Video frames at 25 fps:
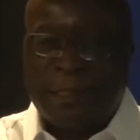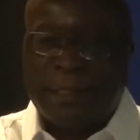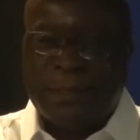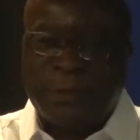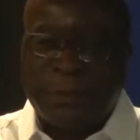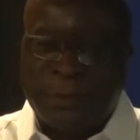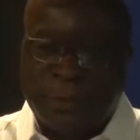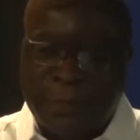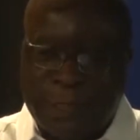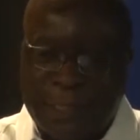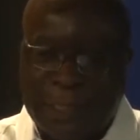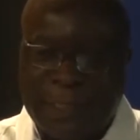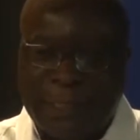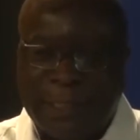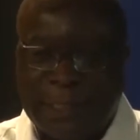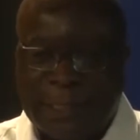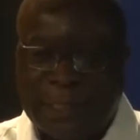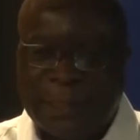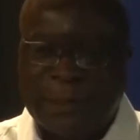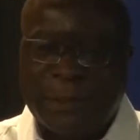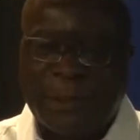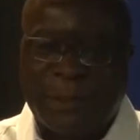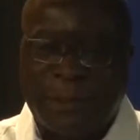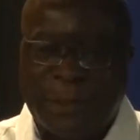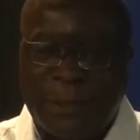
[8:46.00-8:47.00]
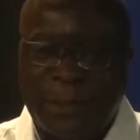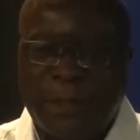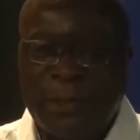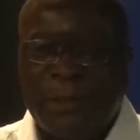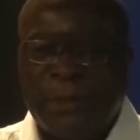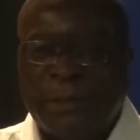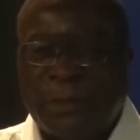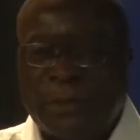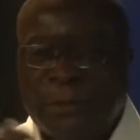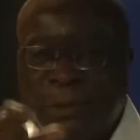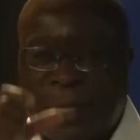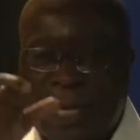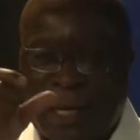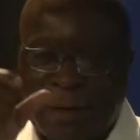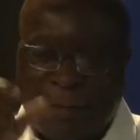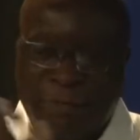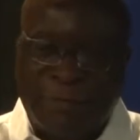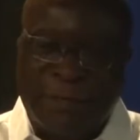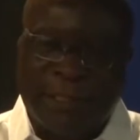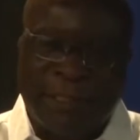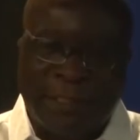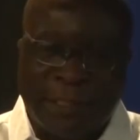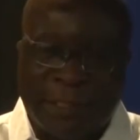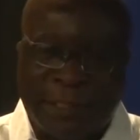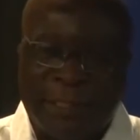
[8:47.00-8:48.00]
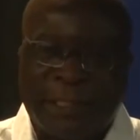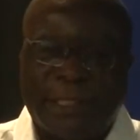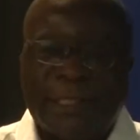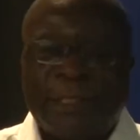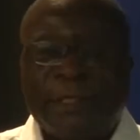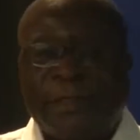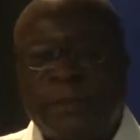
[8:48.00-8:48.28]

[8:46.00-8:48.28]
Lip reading: new trees and so on. You harvest the tree,